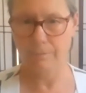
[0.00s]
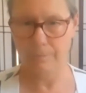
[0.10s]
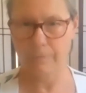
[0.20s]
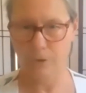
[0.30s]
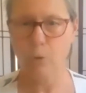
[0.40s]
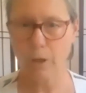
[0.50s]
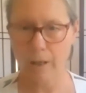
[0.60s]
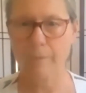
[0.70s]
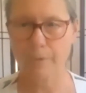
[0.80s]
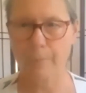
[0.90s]
You
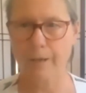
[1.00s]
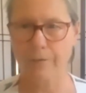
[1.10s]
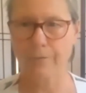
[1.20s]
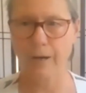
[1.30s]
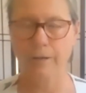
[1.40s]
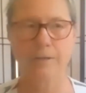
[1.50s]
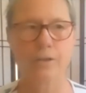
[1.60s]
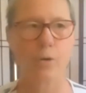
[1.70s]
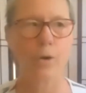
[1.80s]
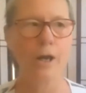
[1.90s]
claimed a best friend.
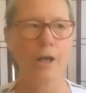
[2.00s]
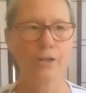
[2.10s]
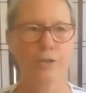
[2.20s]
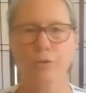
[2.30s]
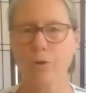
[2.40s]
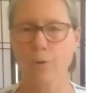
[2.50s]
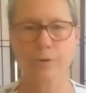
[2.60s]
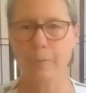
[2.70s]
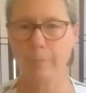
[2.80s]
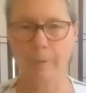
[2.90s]
So she's sort of always
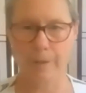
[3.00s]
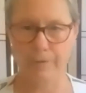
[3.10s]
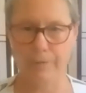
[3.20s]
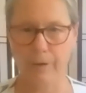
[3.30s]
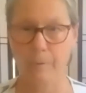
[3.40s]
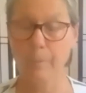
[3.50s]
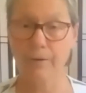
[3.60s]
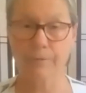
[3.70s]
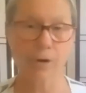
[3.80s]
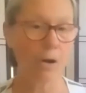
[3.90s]
been my best friend.
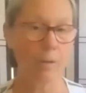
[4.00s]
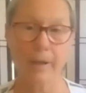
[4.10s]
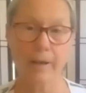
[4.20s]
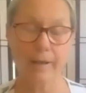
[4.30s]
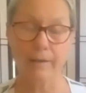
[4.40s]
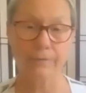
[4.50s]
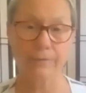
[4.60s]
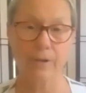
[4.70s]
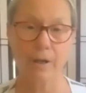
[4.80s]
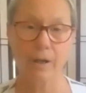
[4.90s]
But for all my
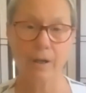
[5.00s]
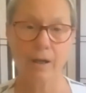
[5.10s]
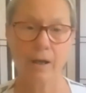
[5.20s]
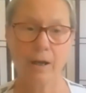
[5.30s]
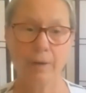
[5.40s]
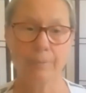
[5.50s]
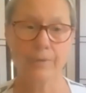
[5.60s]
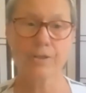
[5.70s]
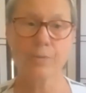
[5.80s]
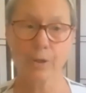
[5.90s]
life,
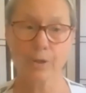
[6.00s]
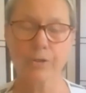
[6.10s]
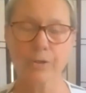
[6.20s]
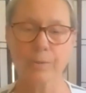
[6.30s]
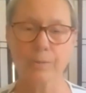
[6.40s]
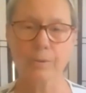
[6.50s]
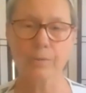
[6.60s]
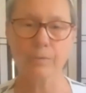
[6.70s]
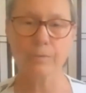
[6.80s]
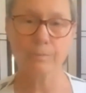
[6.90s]
this person has
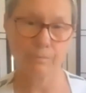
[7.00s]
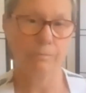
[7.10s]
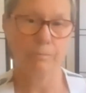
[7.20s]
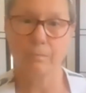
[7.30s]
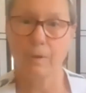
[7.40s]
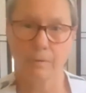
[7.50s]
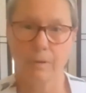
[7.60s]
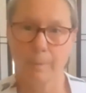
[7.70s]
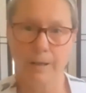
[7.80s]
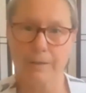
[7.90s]
been
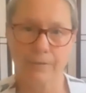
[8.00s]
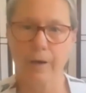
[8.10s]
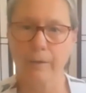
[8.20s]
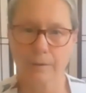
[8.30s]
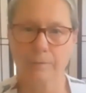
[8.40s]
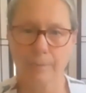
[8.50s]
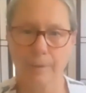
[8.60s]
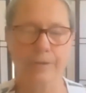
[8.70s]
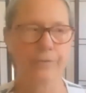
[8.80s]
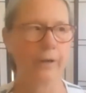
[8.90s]
a best friend, my
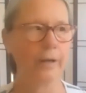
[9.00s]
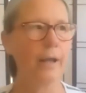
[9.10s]
best friend.